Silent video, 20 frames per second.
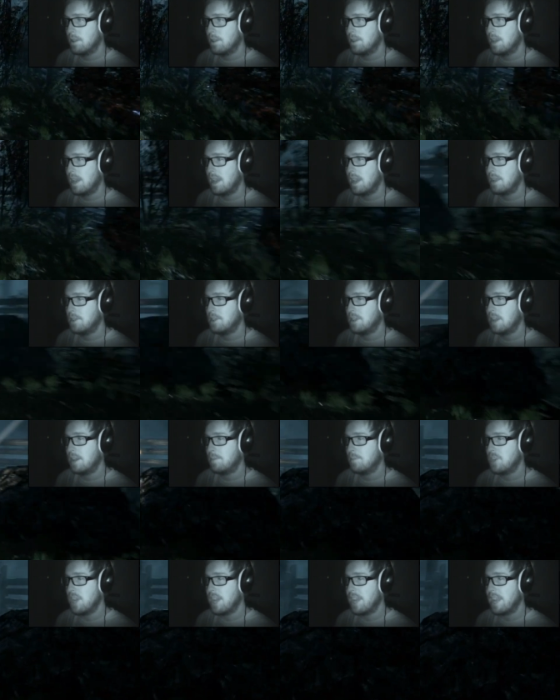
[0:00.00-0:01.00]
Yeah, see,
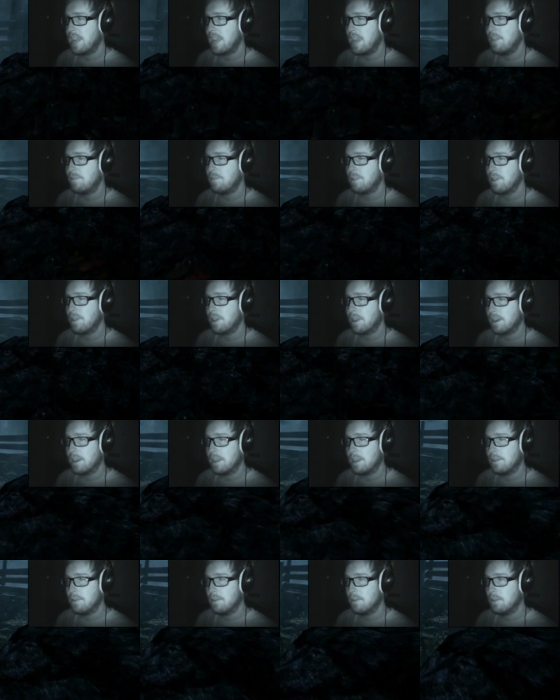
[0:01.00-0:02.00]
I'm checking everything
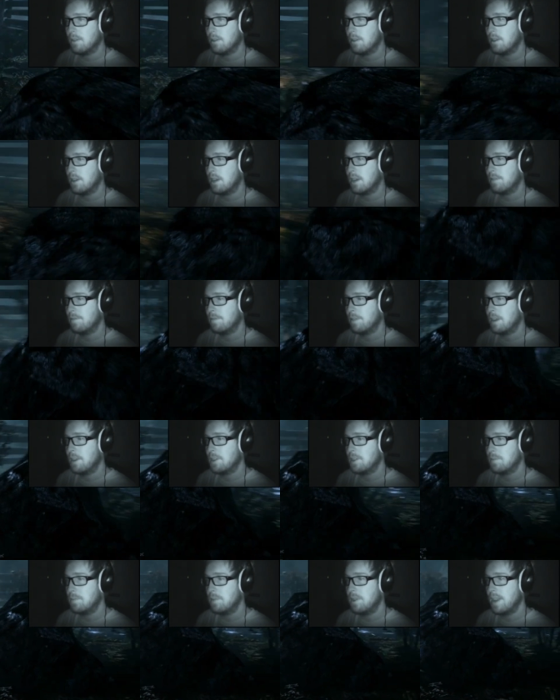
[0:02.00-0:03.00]
now. I can find
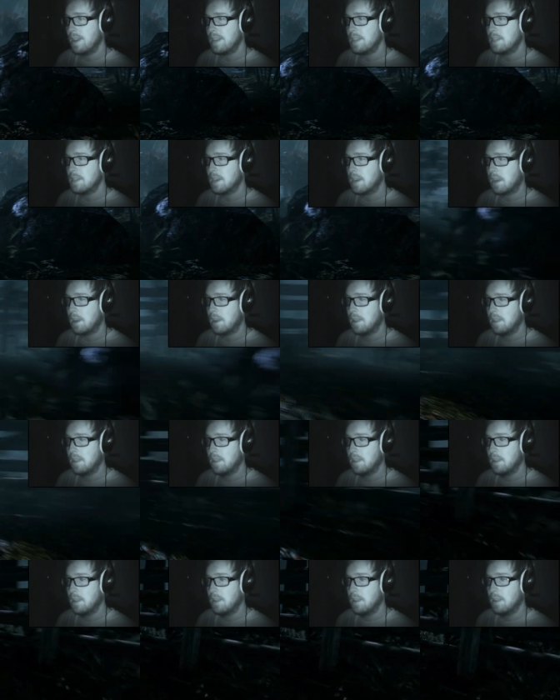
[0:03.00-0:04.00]
some nice little
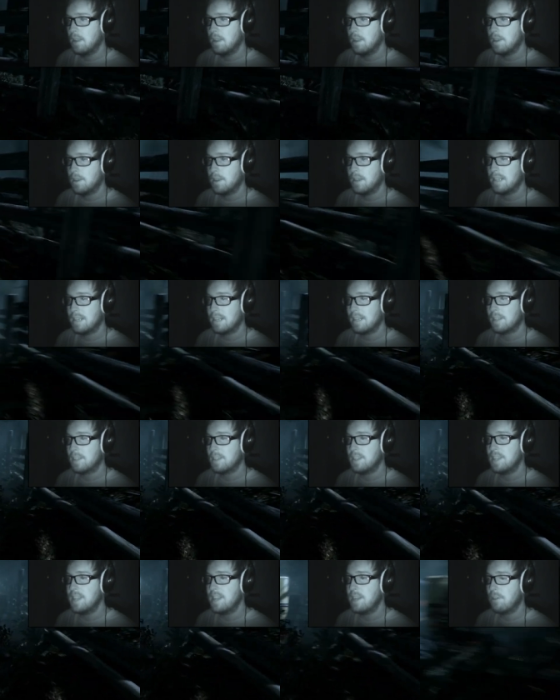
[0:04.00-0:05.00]

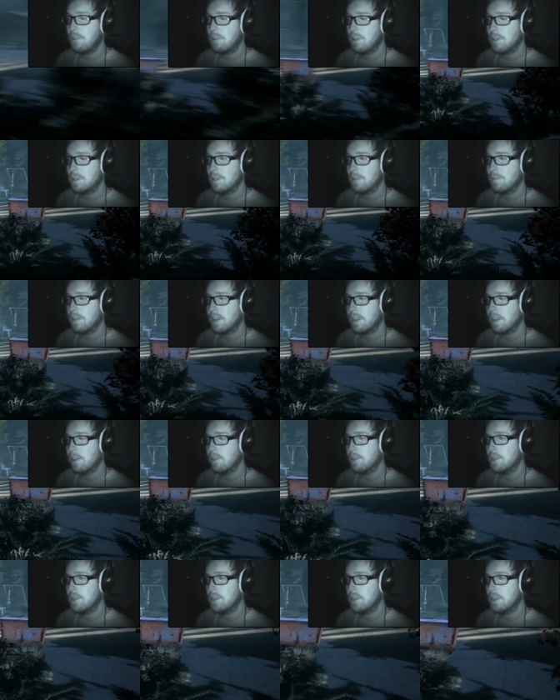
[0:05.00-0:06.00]
secrets if I
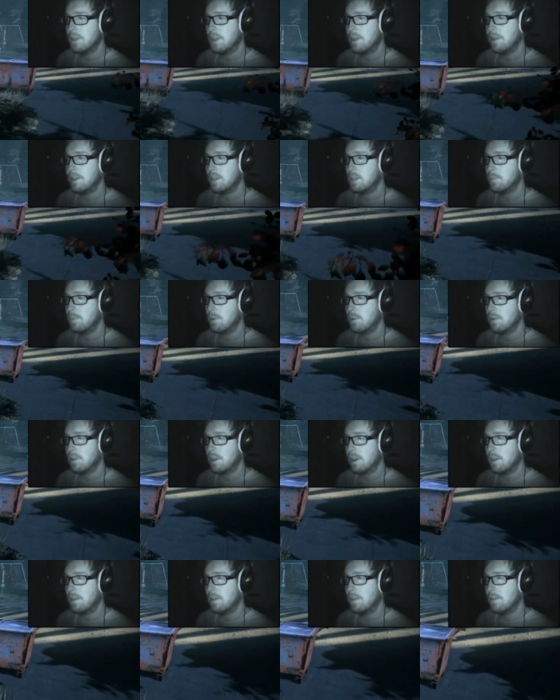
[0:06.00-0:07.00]
go
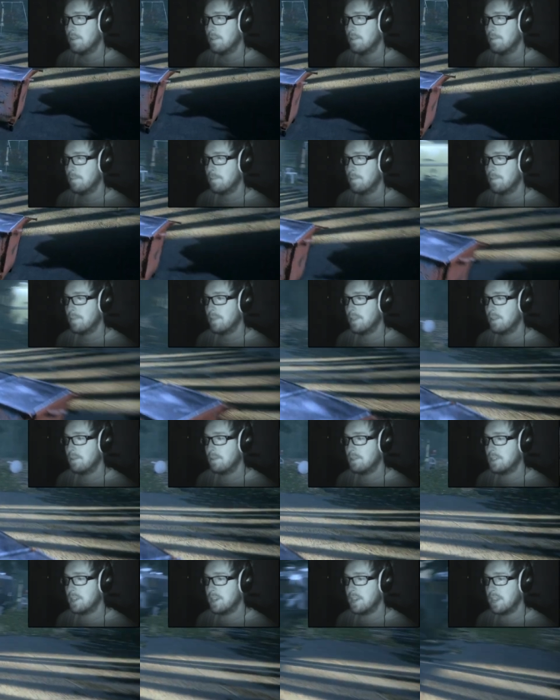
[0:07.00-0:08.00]
exploring. What's in